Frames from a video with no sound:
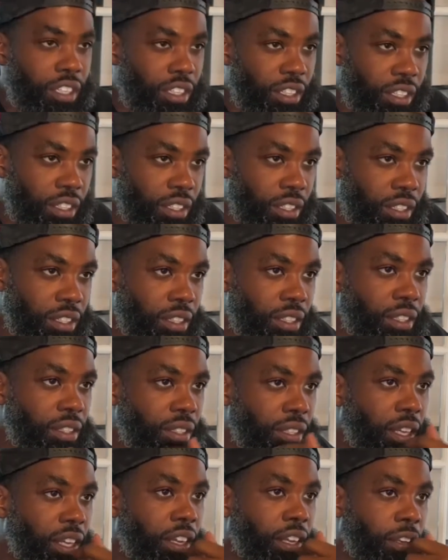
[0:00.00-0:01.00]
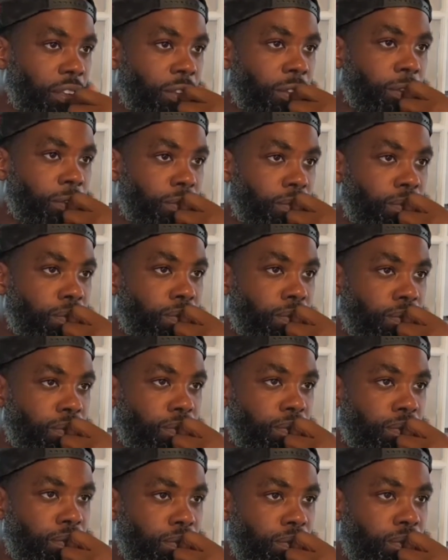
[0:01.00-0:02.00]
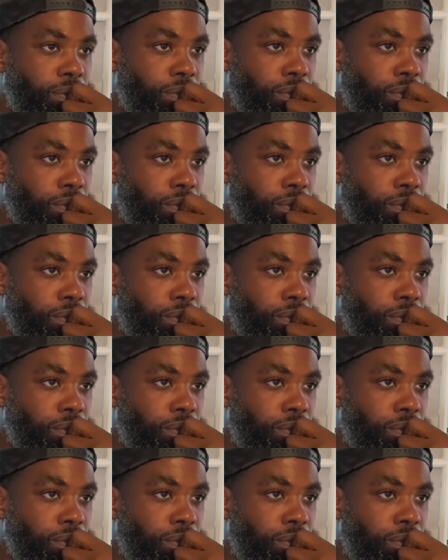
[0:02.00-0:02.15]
Absolutely. I just like to dress how I want to be.